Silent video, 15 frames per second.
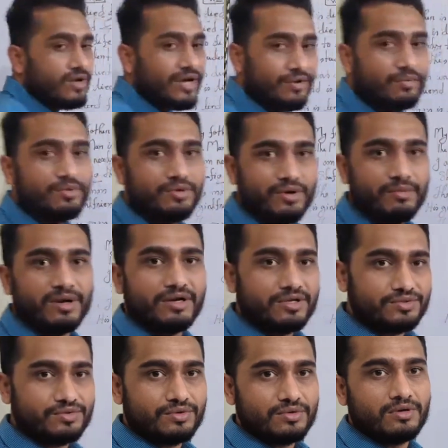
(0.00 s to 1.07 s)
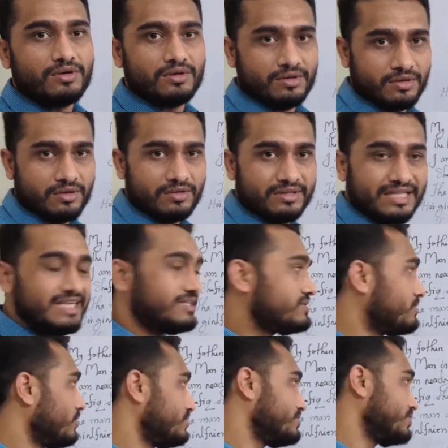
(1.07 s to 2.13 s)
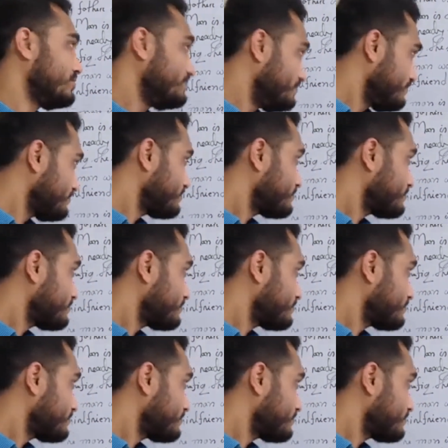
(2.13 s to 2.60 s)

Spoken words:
So I hope you have understood this also.